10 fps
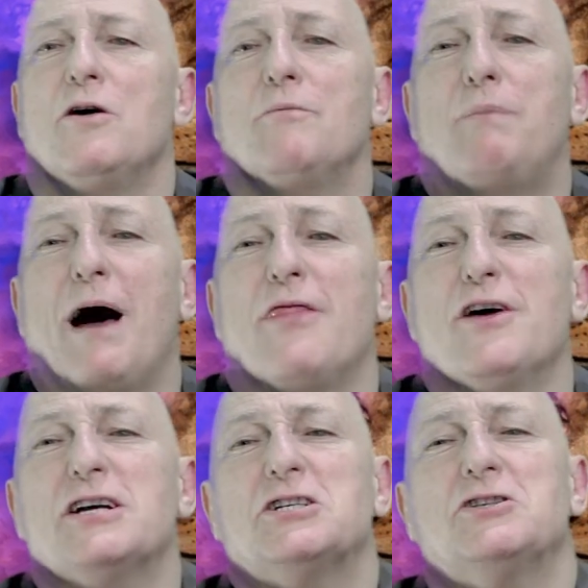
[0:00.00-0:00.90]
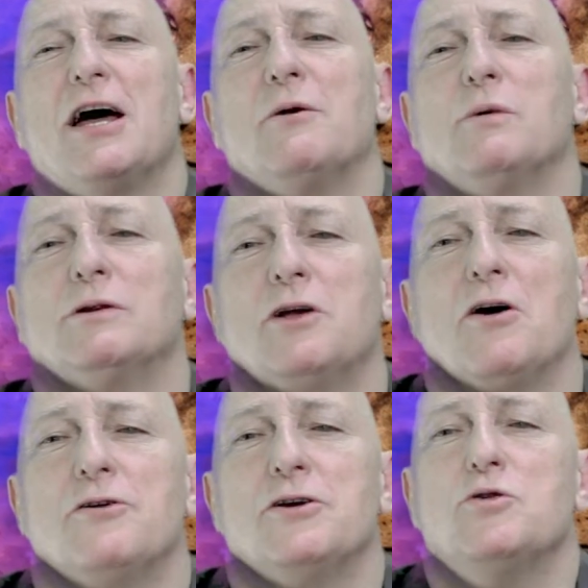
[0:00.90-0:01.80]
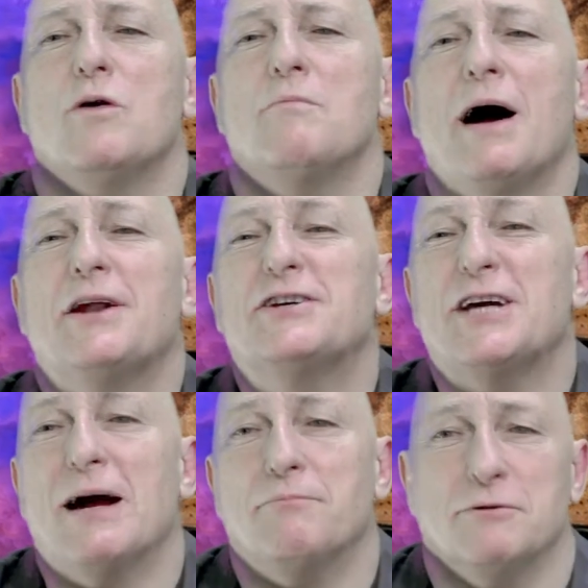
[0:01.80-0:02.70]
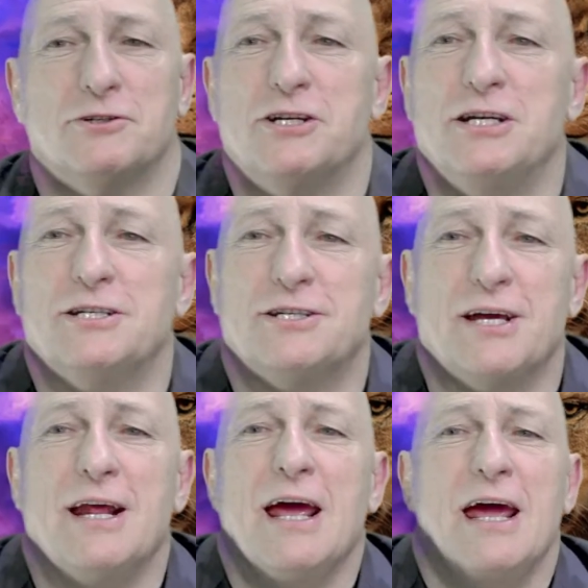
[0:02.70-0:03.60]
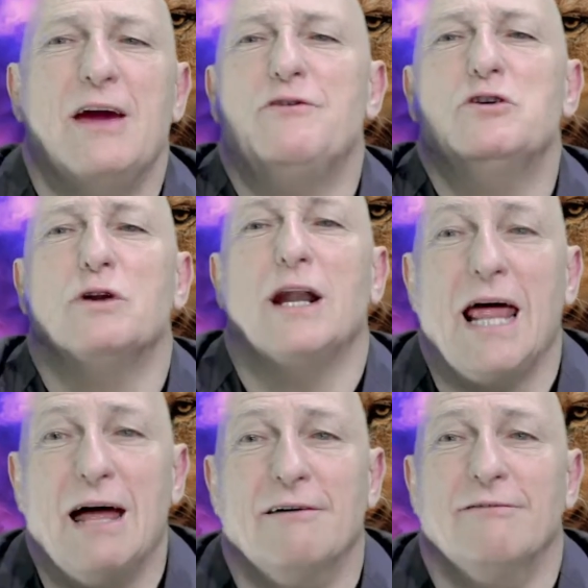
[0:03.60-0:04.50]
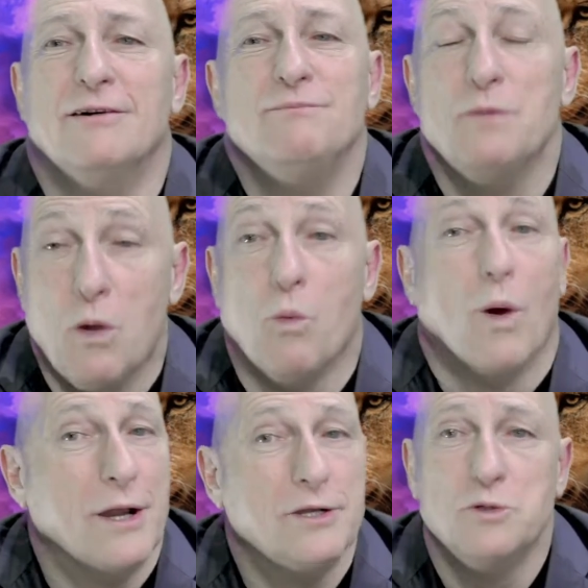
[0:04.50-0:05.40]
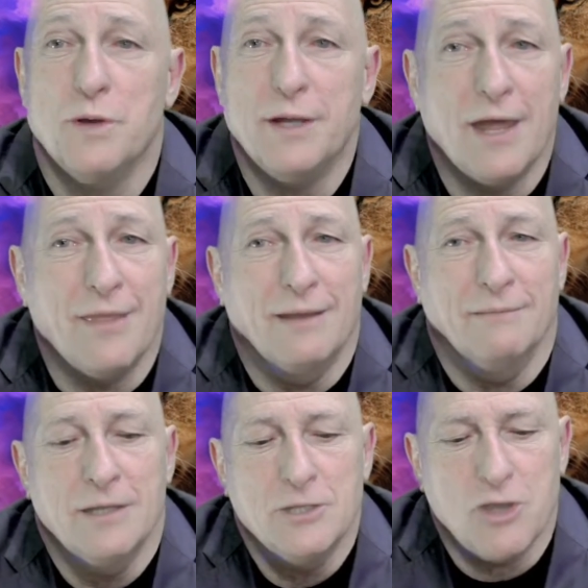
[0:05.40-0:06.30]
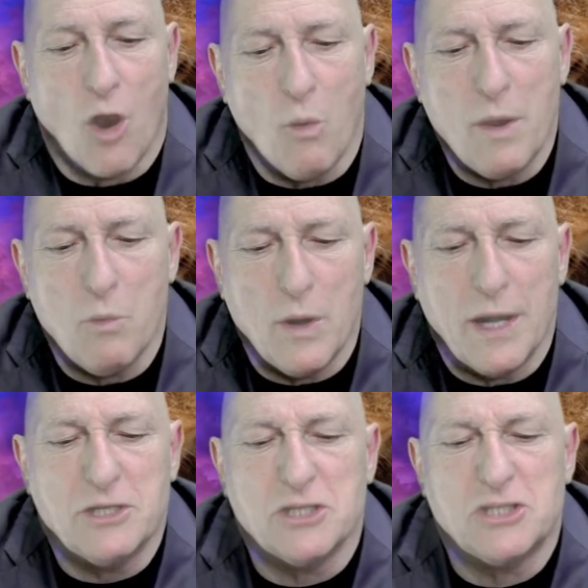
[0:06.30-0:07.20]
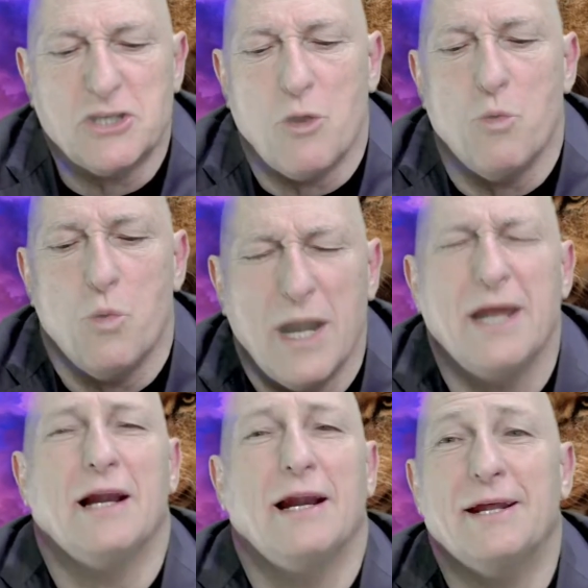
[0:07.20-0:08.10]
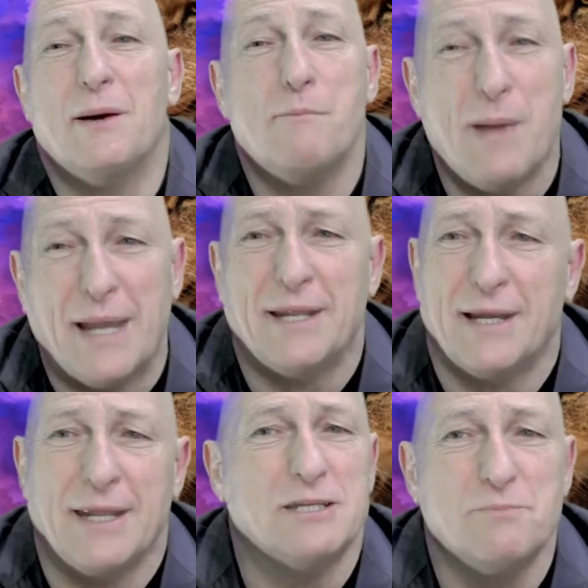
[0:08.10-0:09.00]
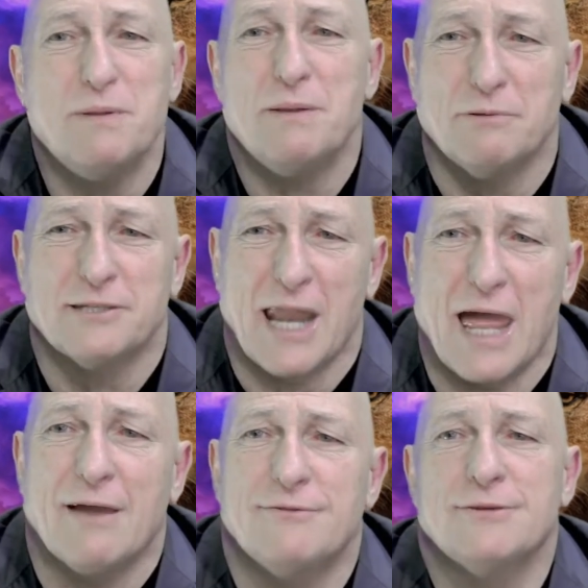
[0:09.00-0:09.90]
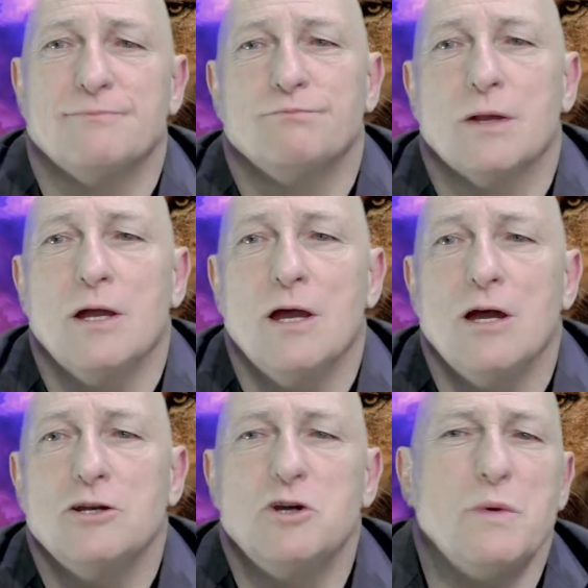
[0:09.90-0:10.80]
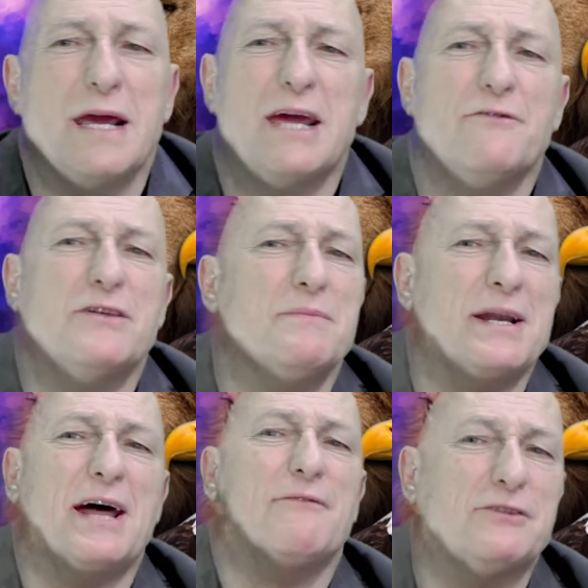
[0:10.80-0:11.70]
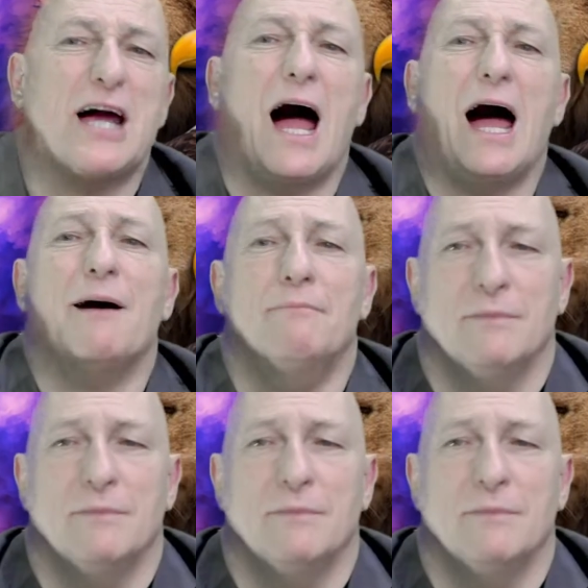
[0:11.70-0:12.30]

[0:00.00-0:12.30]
by this they will know that you are my disciples, Jesus said, if you love one to another. So are we willing to sow willingly and abundantly into people's lives? Do we give them enough time?